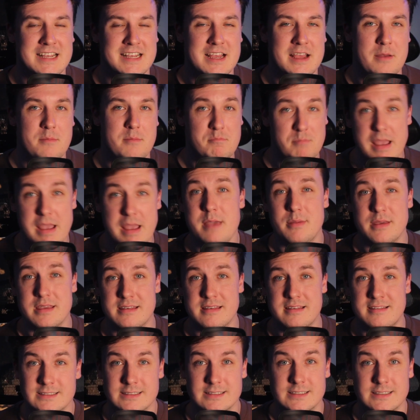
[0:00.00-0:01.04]

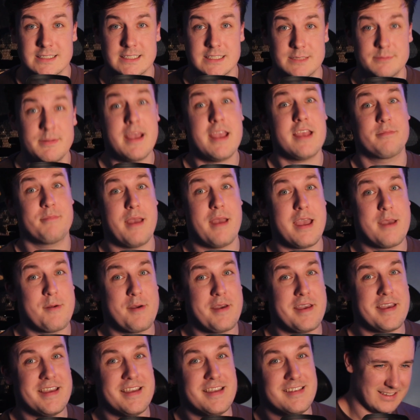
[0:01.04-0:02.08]
Babies. Space
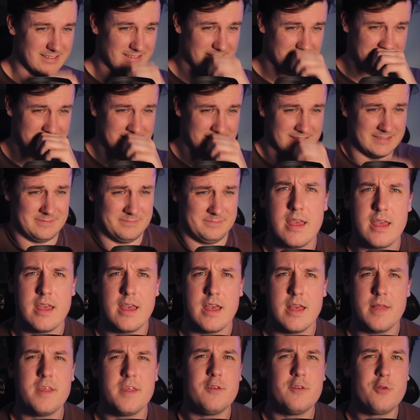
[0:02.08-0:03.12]
babies.
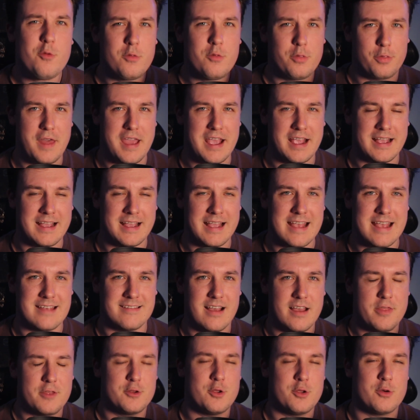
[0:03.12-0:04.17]
This whole thing is
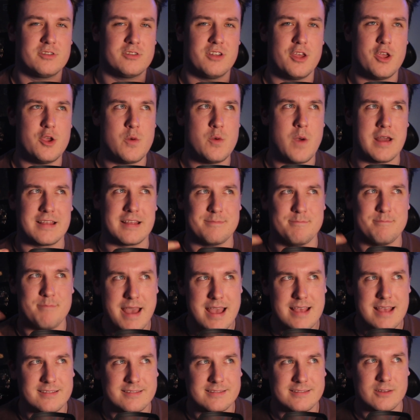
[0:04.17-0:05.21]
either Doctor Who at its
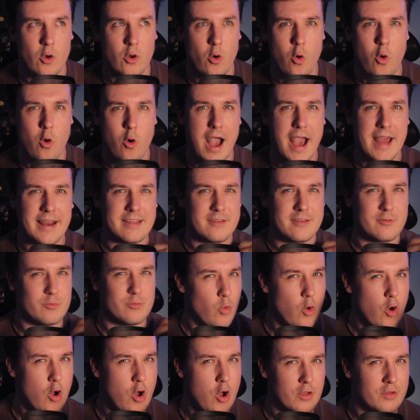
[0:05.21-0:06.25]
best or at its
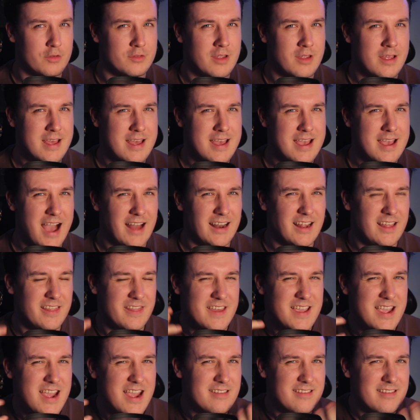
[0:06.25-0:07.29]
worst, and I
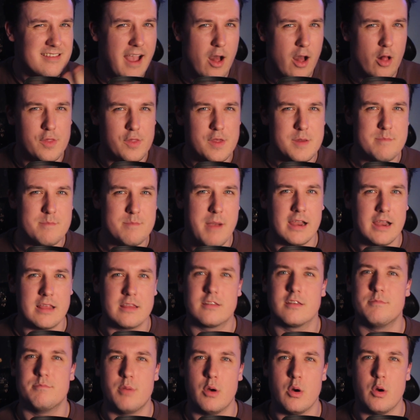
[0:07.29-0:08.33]
think it's a healthy balance
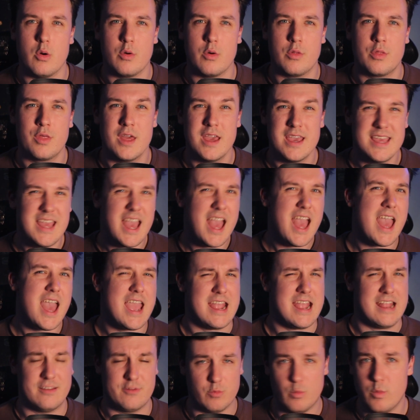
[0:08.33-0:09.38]
of both. Yeah,
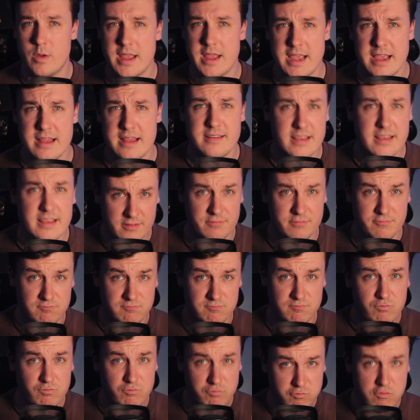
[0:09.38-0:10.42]
it's weird. It's
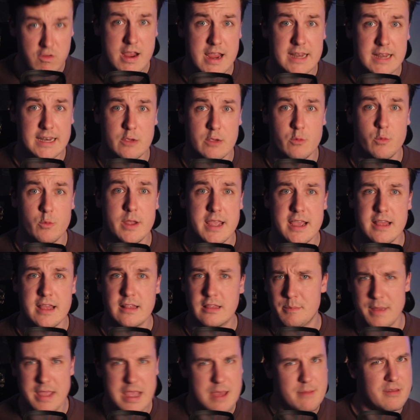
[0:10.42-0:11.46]
really weird. The
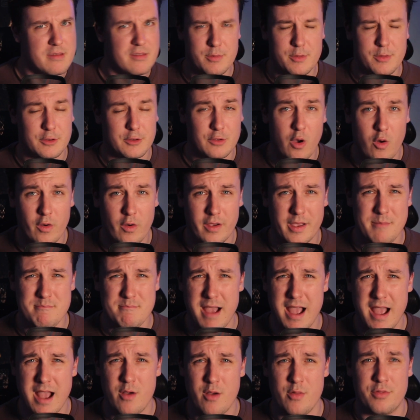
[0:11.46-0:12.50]
babies with the talking
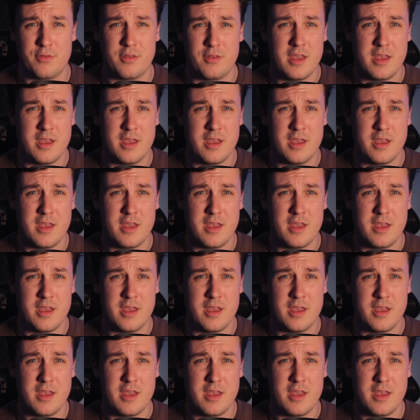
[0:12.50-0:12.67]
mouths.